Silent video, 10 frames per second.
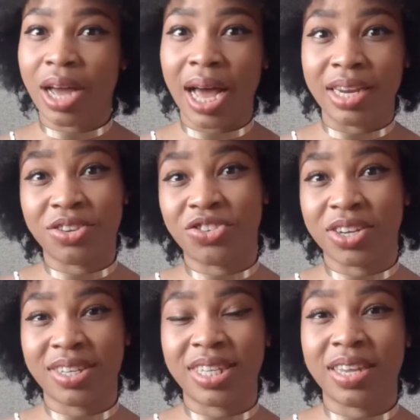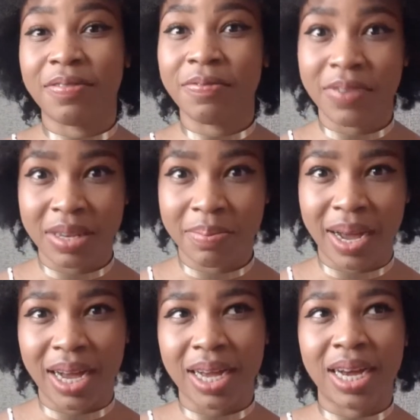an interesting
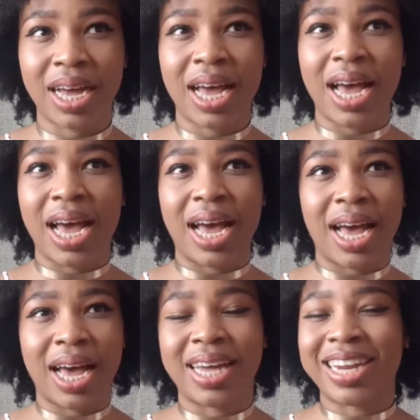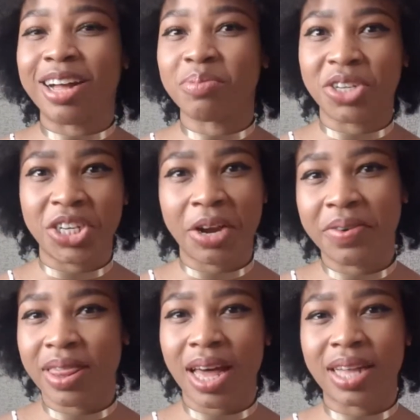feedback, and I'll be
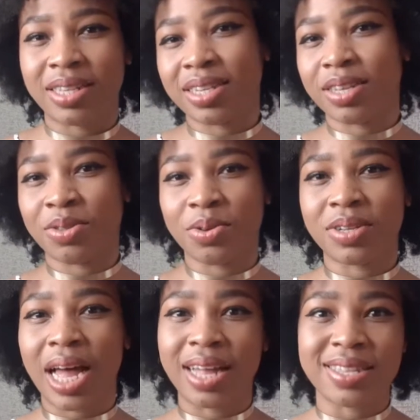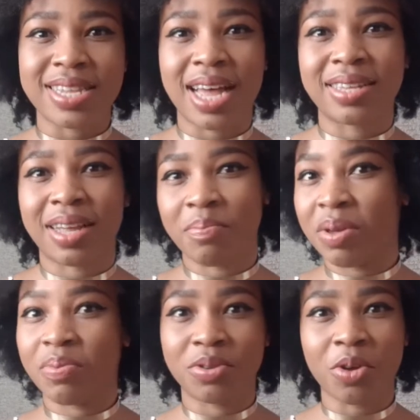sharing that, those answers and
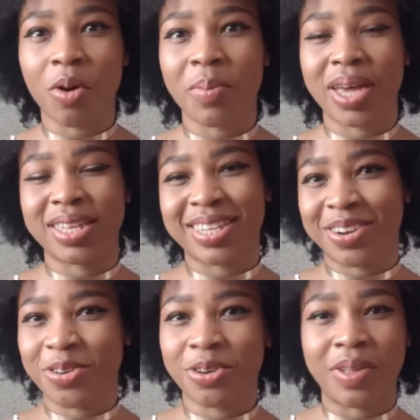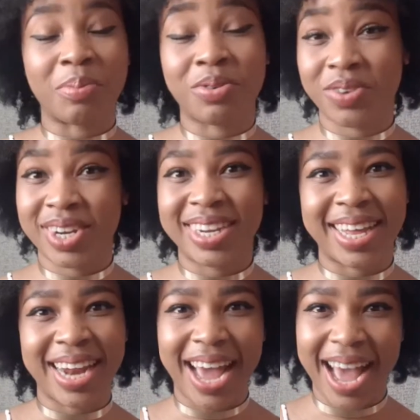people's comments and all of that. I'll be reading
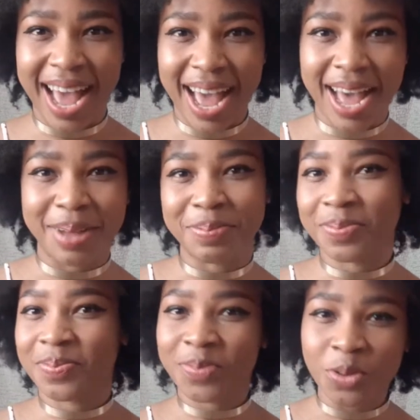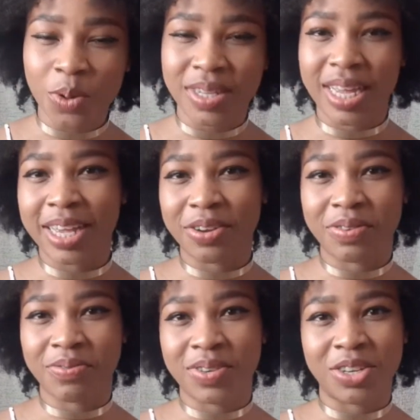that towards the end of
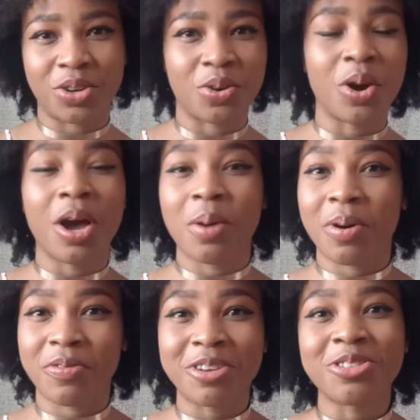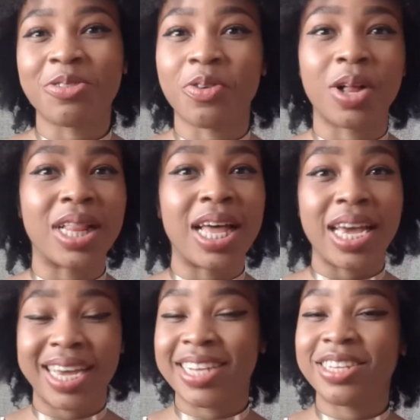the video. But first of all,
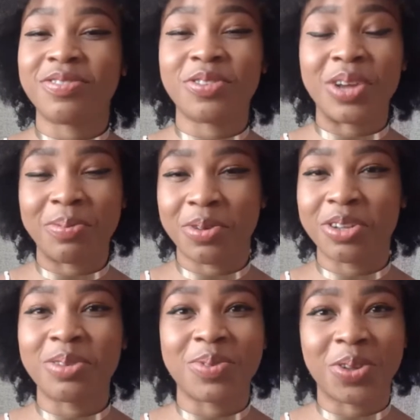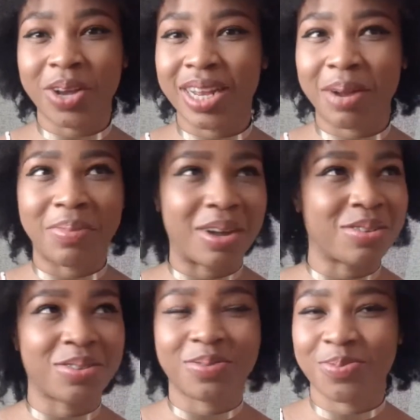in this video I'm going to be talking
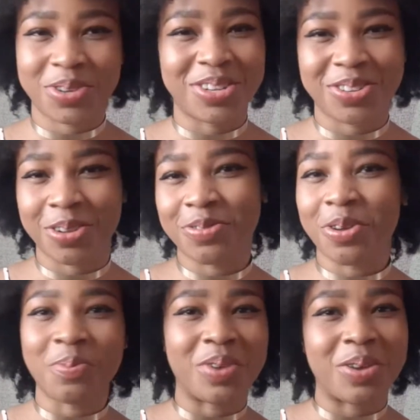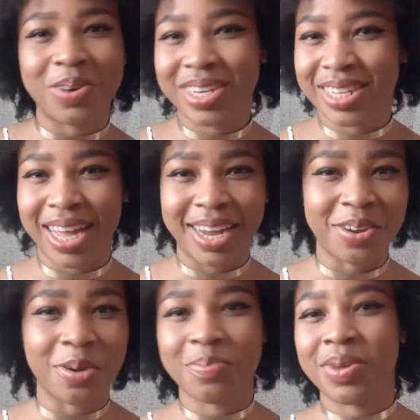about what is soft copy, what is hard
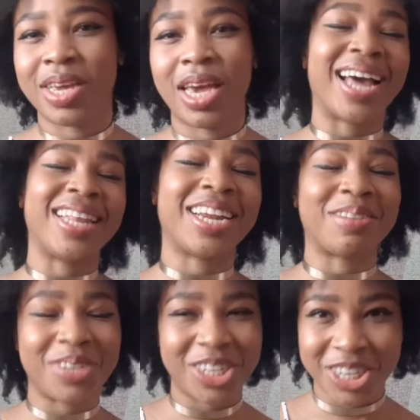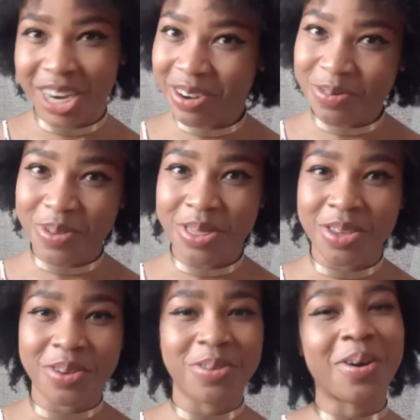copy, and I'll be sharing with
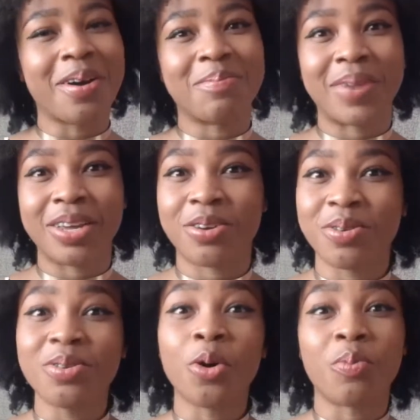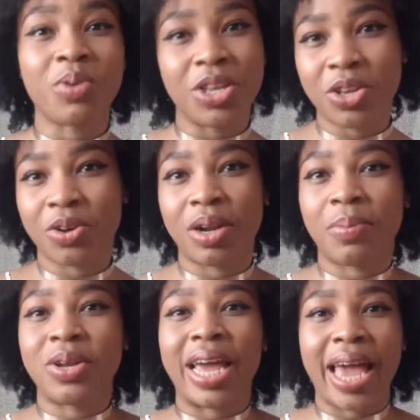you my own opinion, I'm
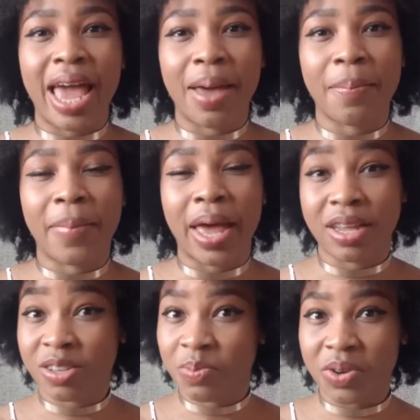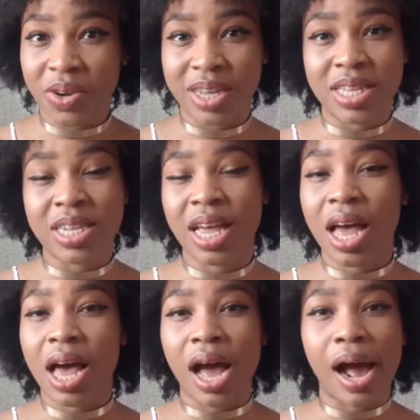gonna experience
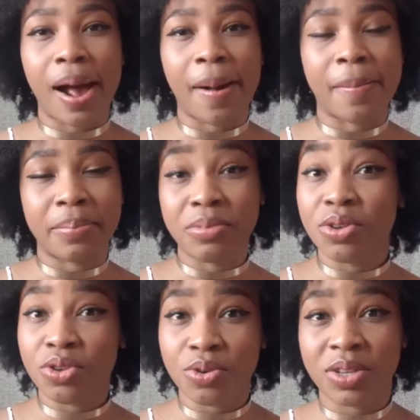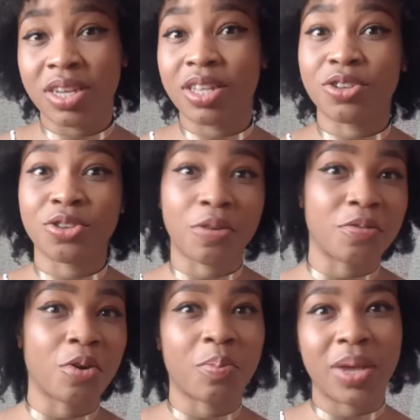using
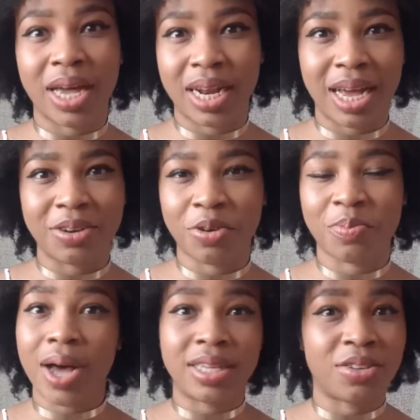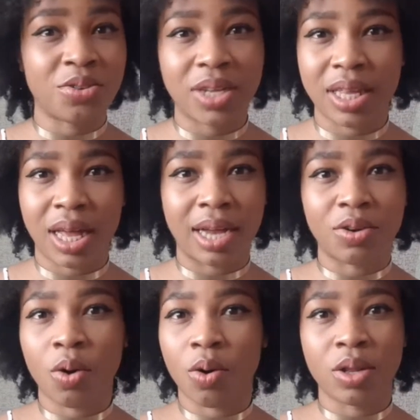soft copy and hard copy. As a student at
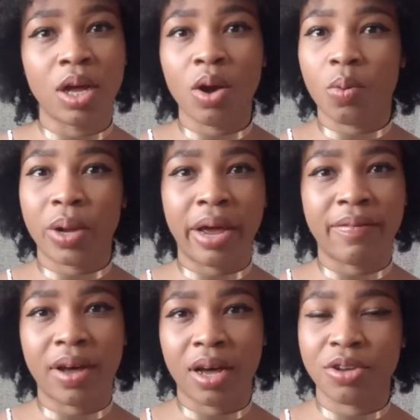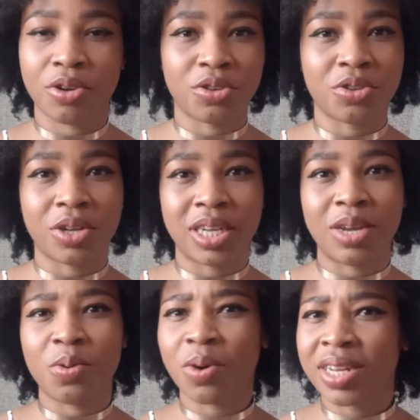all, whatever you're
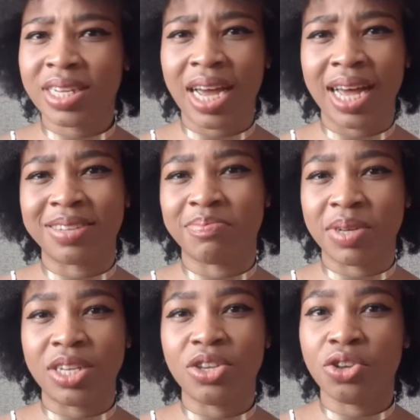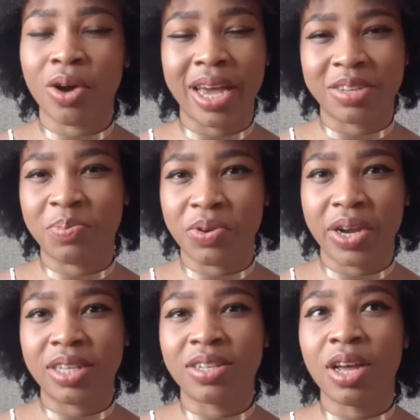studying, what has been your
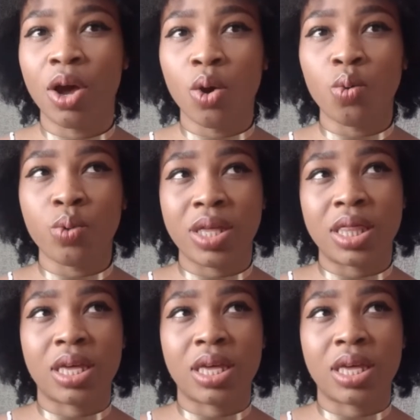experience with